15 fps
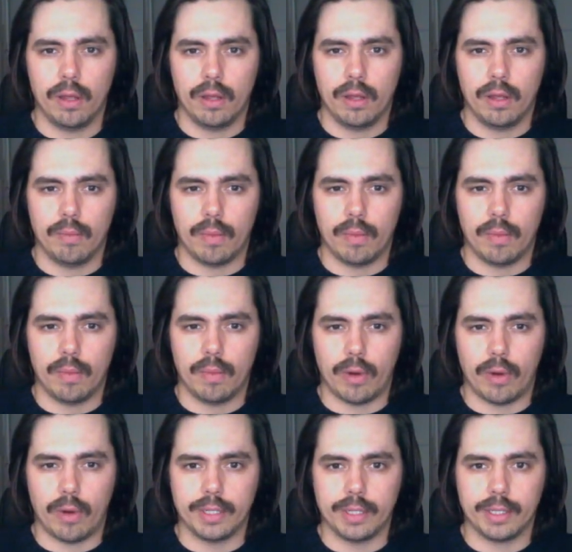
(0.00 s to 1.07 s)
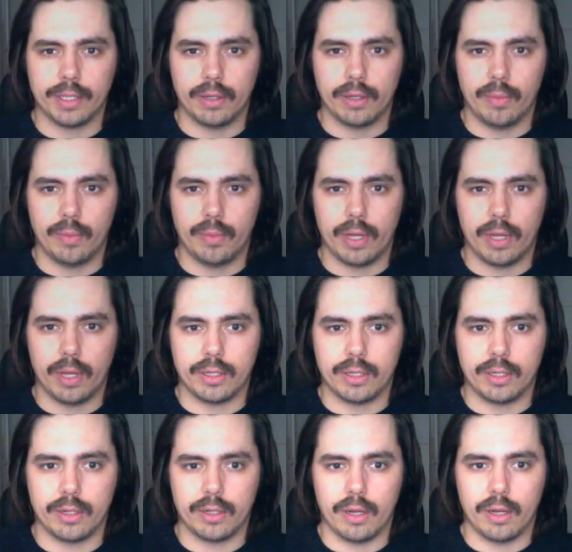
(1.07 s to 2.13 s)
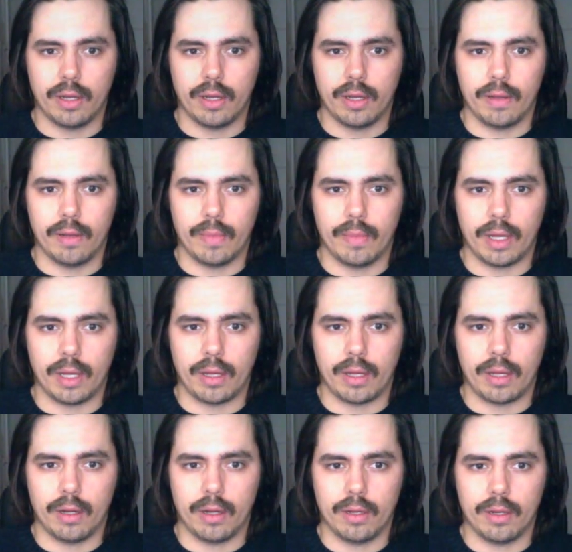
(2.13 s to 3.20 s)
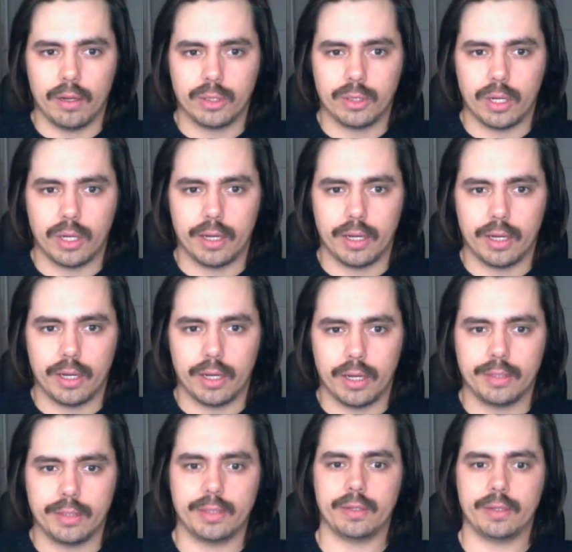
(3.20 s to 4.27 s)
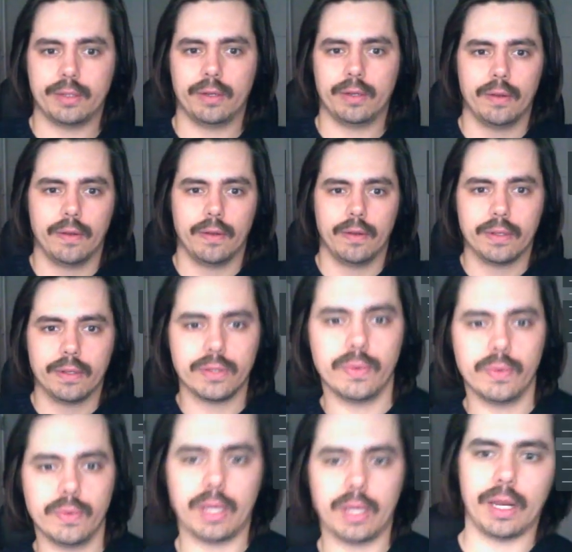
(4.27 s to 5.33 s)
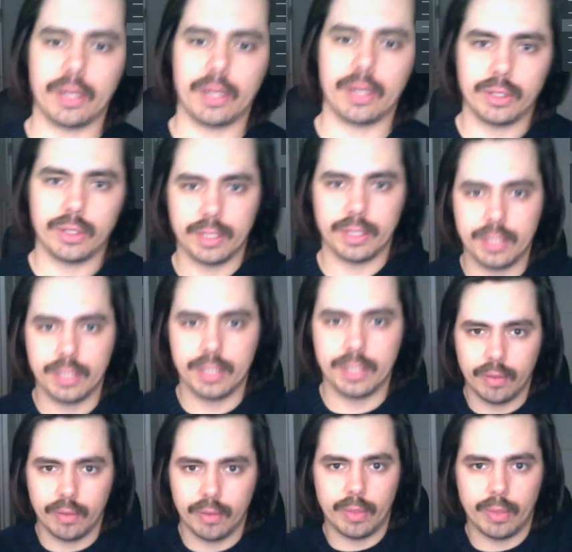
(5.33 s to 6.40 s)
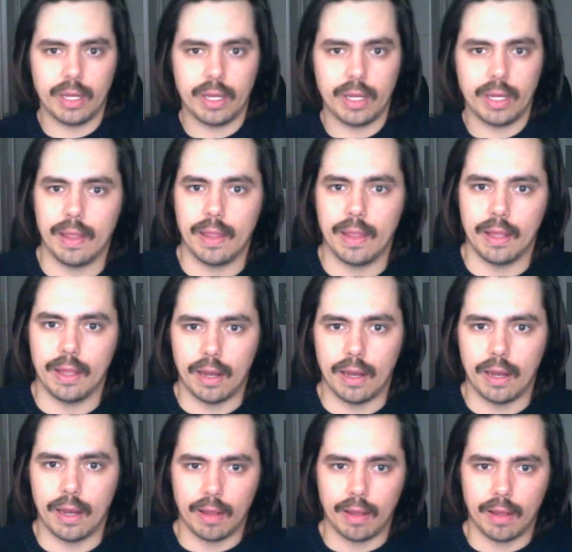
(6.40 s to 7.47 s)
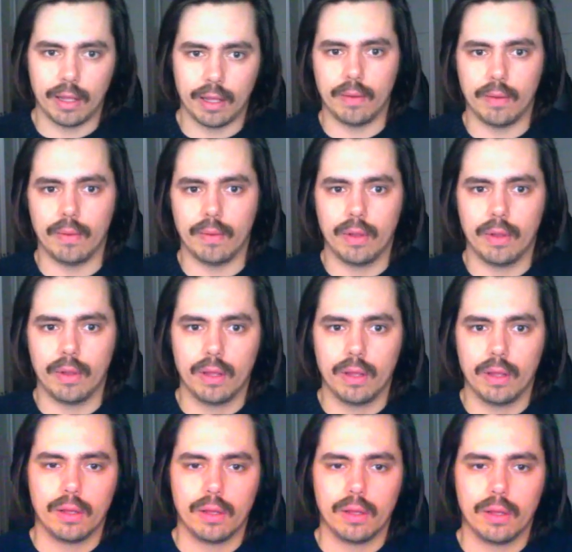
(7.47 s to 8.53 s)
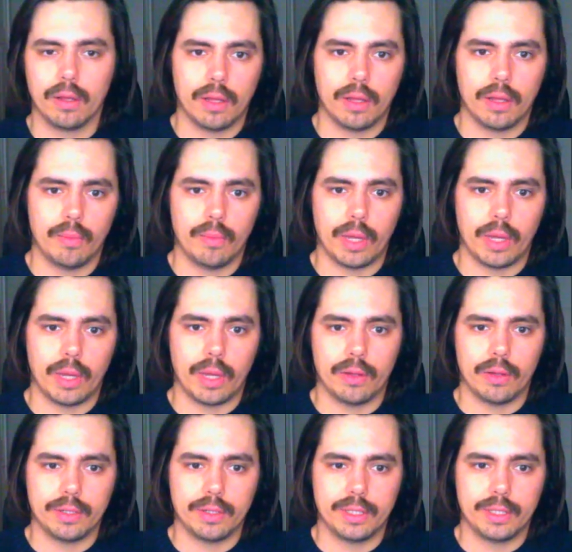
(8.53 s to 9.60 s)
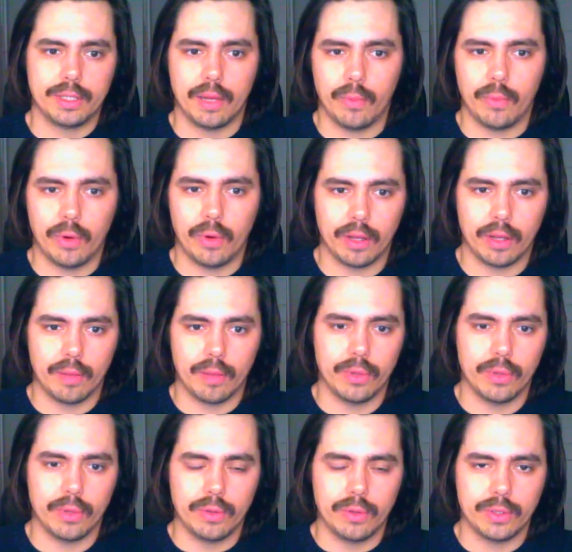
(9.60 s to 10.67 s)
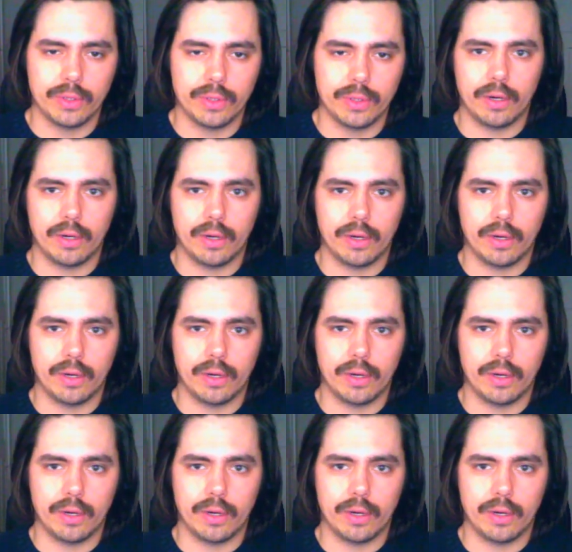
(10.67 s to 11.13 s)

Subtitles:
my brightness a little bit and turn up my contrast so we can actually see a little bit, and then I can up my color. See, I'm wearing a blue sweater.